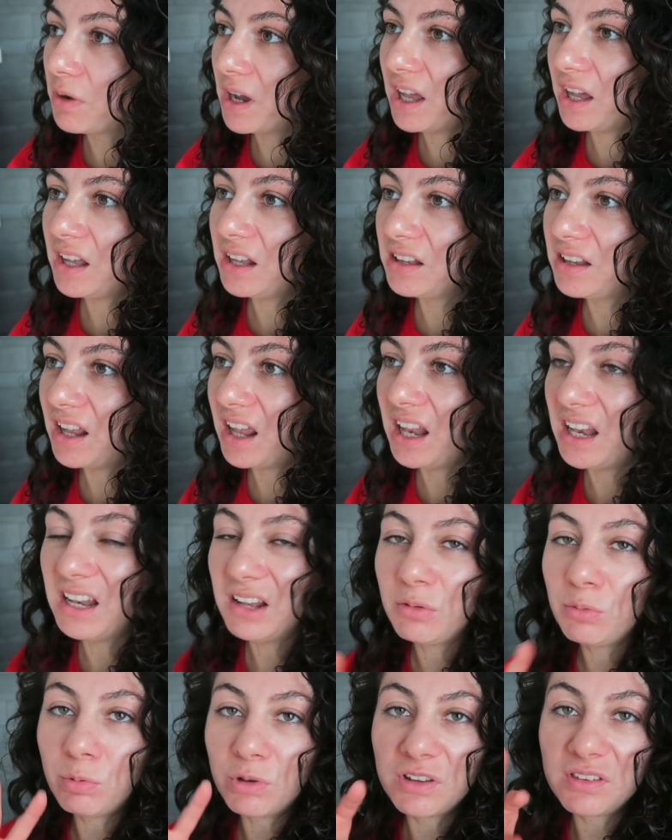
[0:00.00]
in my hand and
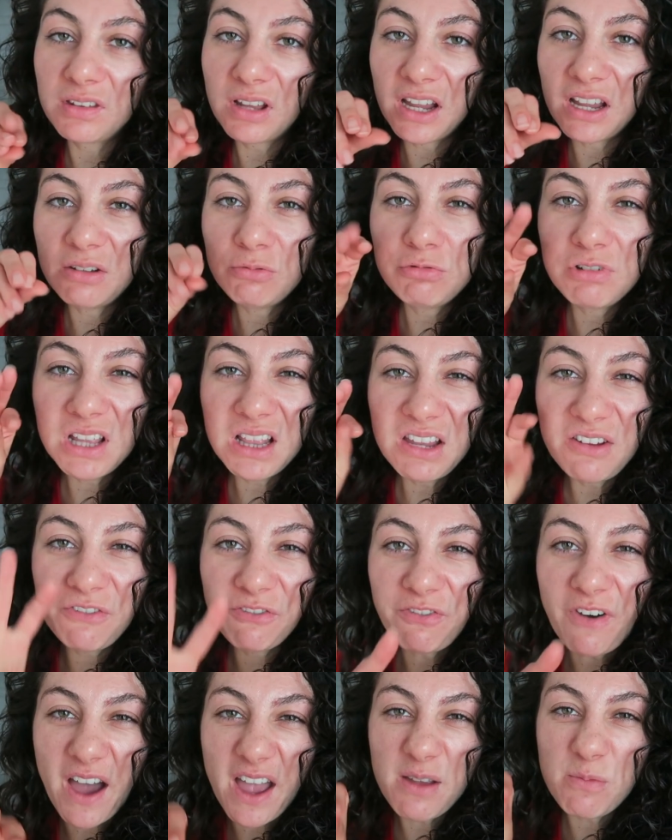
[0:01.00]
it was like
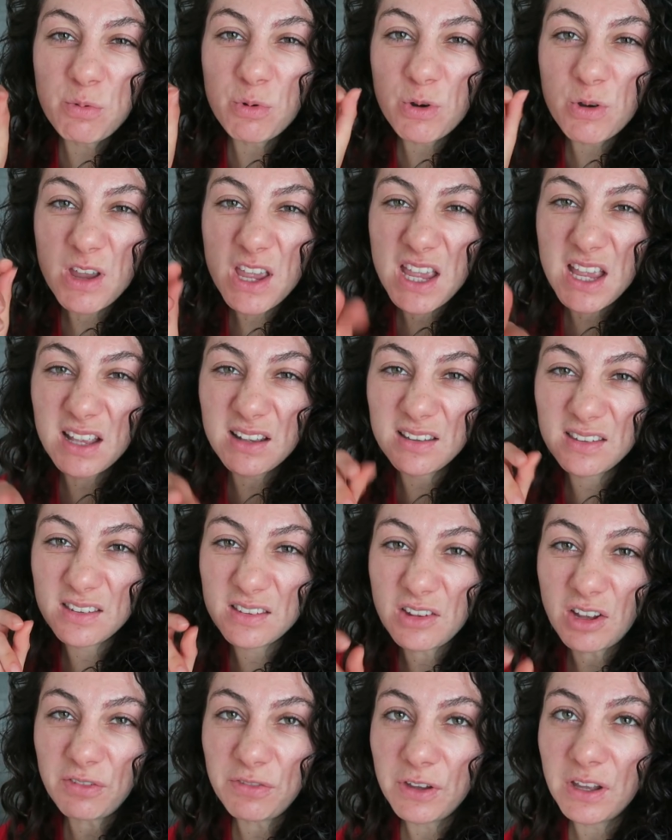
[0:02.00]
really fibery and
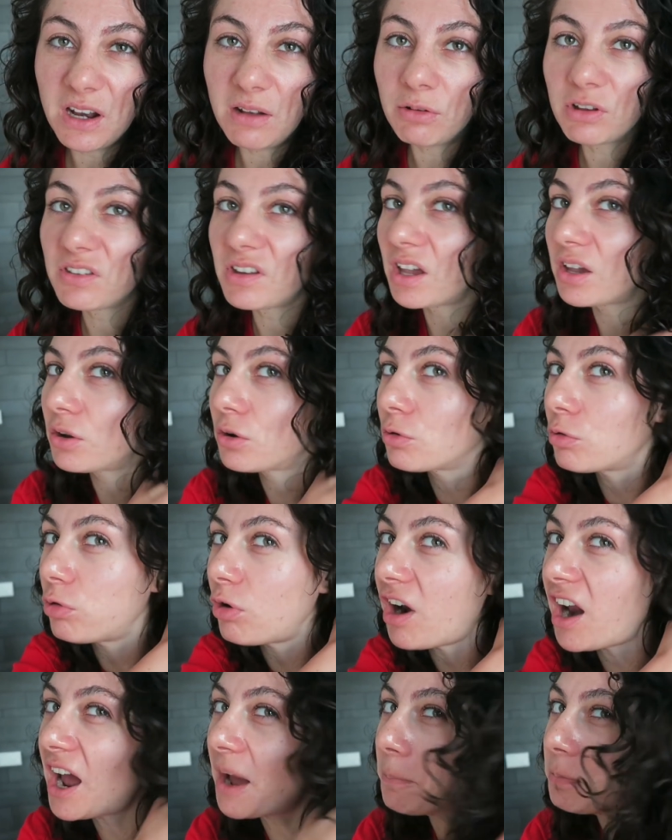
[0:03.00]
stuffy. And I was like,
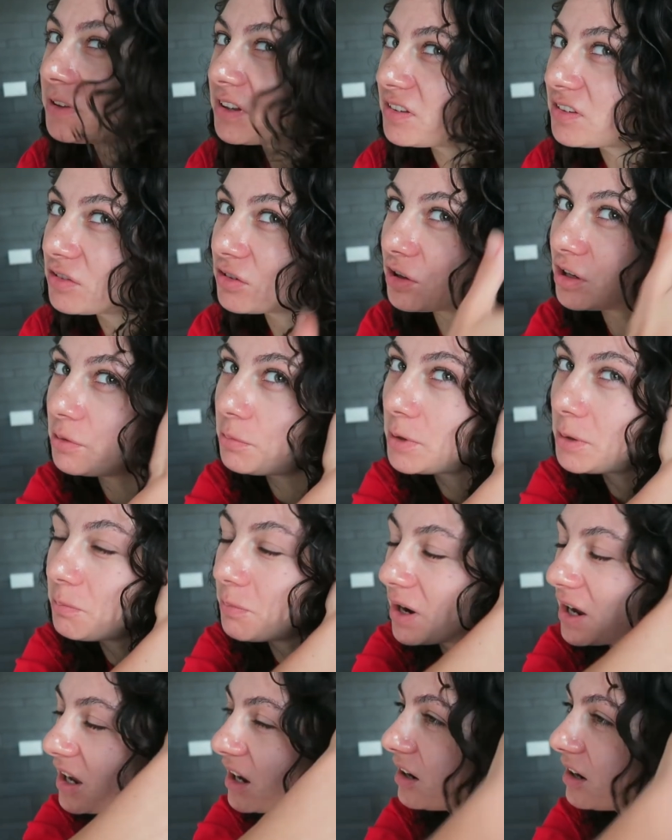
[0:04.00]
crap, this is gonna make my